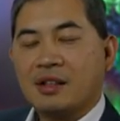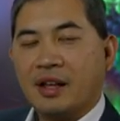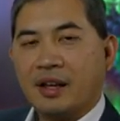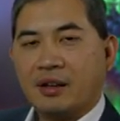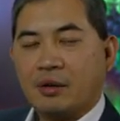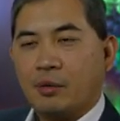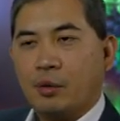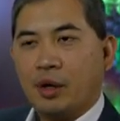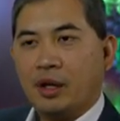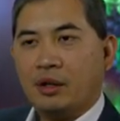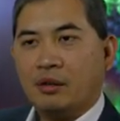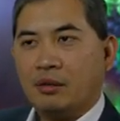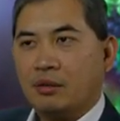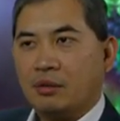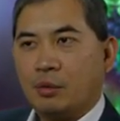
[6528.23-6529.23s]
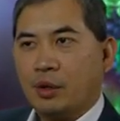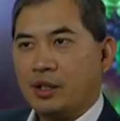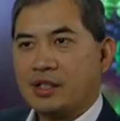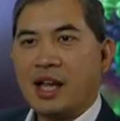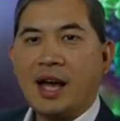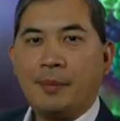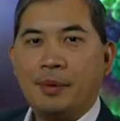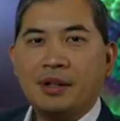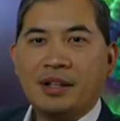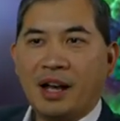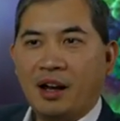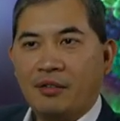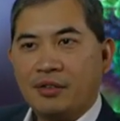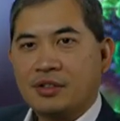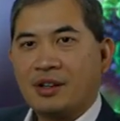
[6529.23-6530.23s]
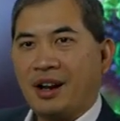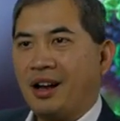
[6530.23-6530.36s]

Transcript: like when when it's happening to Alpha Star,